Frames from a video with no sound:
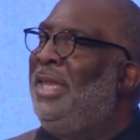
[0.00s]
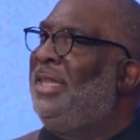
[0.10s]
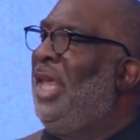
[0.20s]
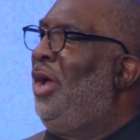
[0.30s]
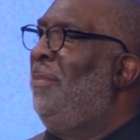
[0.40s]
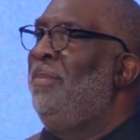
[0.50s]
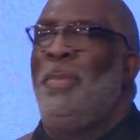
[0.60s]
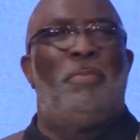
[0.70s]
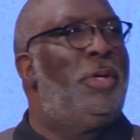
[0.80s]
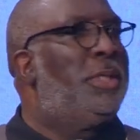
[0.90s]
there are
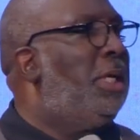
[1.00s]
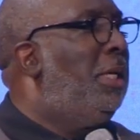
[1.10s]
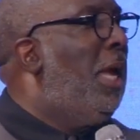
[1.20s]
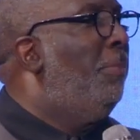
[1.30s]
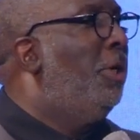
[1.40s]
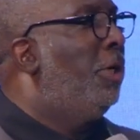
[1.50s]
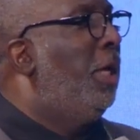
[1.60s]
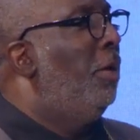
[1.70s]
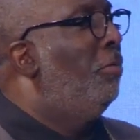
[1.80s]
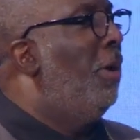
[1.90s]
members, and I'm
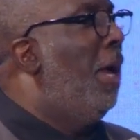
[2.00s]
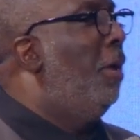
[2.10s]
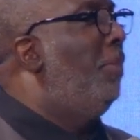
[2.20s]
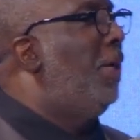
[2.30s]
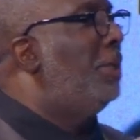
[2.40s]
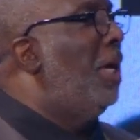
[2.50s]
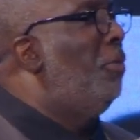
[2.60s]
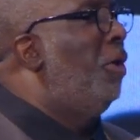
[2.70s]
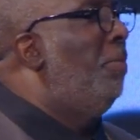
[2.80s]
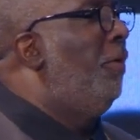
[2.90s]
looking around because I
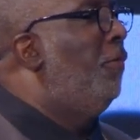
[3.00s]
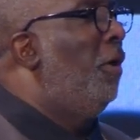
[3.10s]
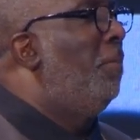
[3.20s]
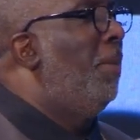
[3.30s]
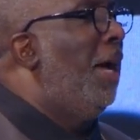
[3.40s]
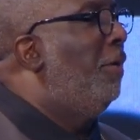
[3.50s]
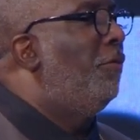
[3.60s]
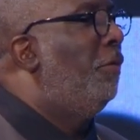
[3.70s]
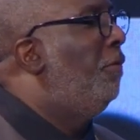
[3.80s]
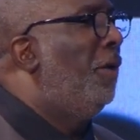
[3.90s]
want to be very
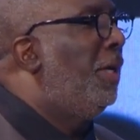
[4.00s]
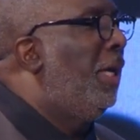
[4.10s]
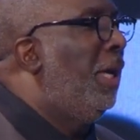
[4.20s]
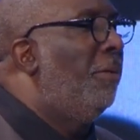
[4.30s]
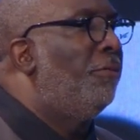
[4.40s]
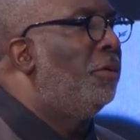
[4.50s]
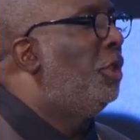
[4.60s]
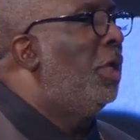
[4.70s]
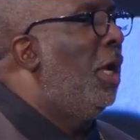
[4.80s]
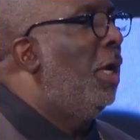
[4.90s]
mindful, very careful.
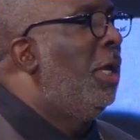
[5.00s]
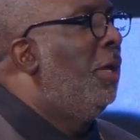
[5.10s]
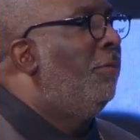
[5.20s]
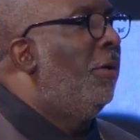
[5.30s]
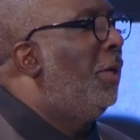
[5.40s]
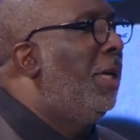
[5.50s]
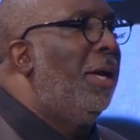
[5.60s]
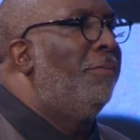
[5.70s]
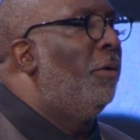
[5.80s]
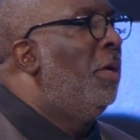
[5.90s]
John, very
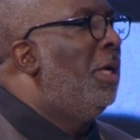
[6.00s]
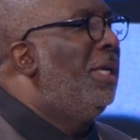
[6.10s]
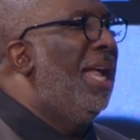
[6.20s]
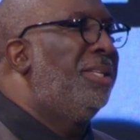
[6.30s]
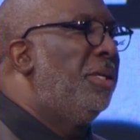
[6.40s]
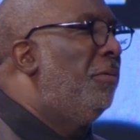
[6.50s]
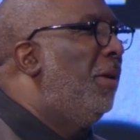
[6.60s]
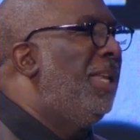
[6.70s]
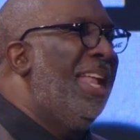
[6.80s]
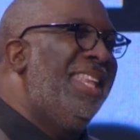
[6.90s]
careful. I
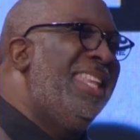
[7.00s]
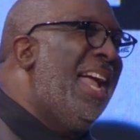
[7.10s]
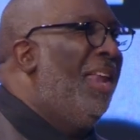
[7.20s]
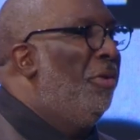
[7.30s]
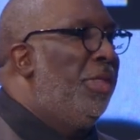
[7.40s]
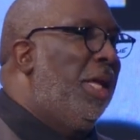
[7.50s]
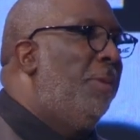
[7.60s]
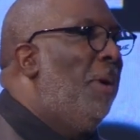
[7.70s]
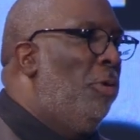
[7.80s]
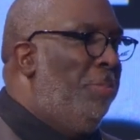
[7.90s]
don't think
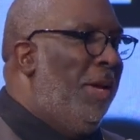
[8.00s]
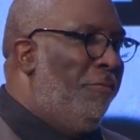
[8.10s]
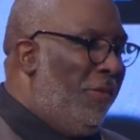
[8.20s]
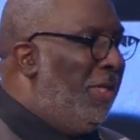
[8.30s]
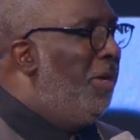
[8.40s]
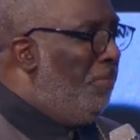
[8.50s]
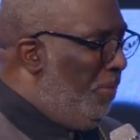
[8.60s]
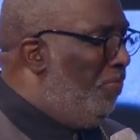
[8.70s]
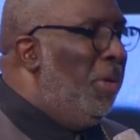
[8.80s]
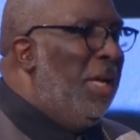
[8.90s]
anybody would be offended, but
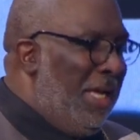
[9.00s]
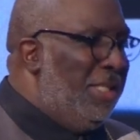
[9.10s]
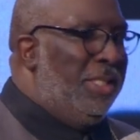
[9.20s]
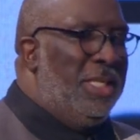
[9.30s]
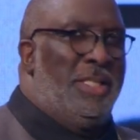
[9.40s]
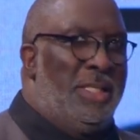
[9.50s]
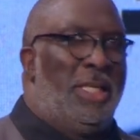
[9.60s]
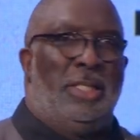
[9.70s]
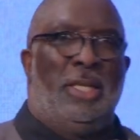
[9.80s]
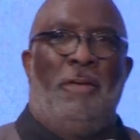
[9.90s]
it's a
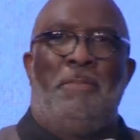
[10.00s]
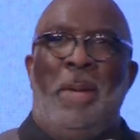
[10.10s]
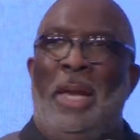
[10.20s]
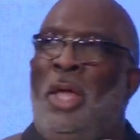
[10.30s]
sensitive matter.